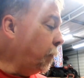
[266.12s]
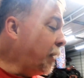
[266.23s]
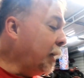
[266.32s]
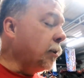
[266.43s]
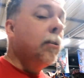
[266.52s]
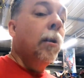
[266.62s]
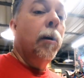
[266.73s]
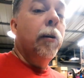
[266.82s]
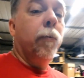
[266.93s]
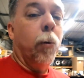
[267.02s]
Things to
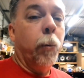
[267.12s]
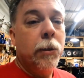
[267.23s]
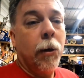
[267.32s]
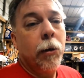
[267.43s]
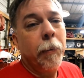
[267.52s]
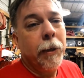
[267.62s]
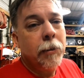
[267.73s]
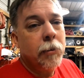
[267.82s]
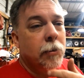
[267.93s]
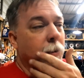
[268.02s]
look for. We talk
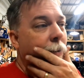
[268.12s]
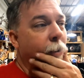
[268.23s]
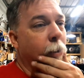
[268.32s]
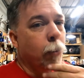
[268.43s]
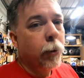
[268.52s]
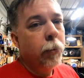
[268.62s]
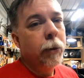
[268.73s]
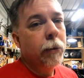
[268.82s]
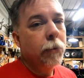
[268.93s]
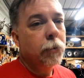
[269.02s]
about this in
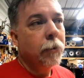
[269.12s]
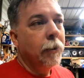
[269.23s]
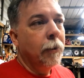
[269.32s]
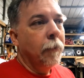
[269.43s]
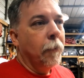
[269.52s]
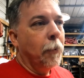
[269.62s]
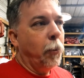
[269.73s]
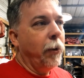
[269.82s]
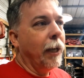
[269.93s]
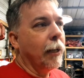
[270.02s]
three-wheelers, but
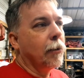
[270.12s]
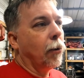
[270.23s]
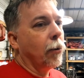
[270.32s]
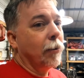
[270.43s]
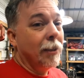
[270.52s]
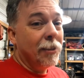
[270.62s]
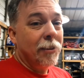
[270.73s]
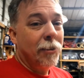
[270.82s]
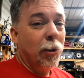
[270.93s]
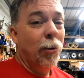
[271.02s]
we got to talk. This
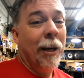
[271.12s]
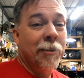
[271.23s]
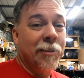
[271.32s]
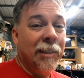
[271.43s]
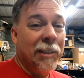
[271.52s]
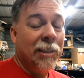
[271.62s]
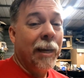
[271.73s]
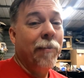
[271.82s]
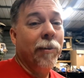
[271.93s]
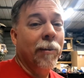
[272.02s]
is
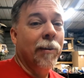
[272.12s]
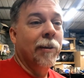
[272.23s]
2007.